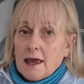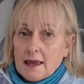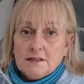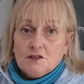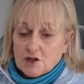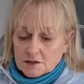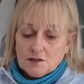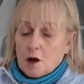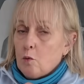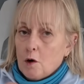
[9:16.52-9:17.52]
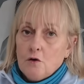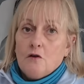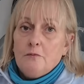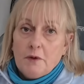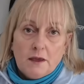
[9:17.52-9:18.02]
is just a
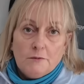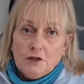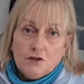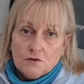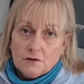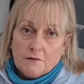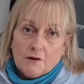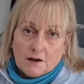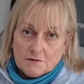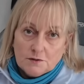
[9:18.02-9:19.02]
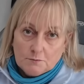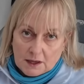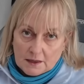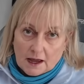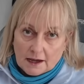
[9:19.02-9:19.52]
one-off payment. You don't ever have to
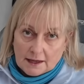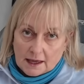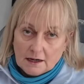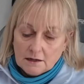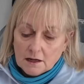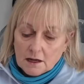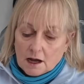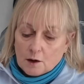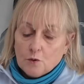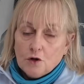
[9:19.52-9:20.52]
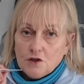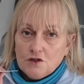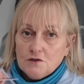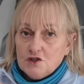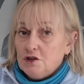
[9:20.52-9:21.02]
pay that again. And what you
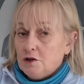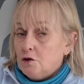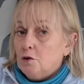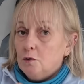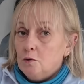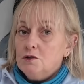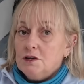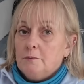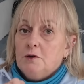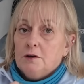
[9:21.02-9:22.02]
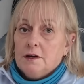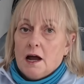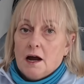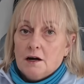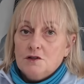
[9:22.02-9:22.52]
do is you can load up your
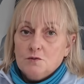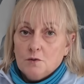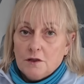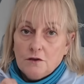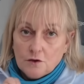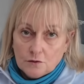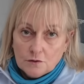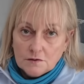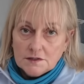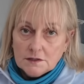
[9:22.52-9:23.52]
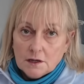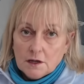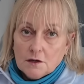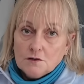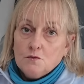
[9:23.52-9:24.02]
card with euros.
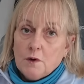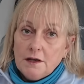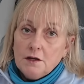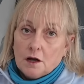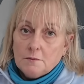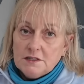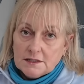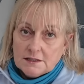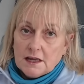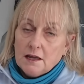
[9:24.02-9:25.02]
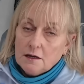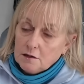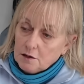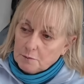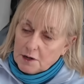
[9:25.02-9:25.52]
So when you come to a site,
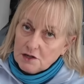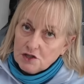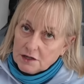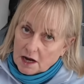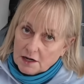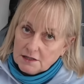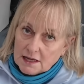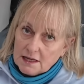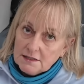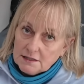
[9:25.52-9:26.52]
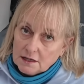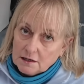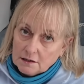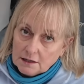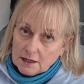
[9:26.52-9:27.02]
you press your card against
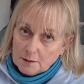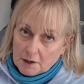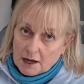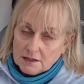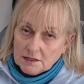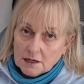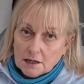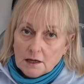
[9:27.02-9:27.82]
the keypad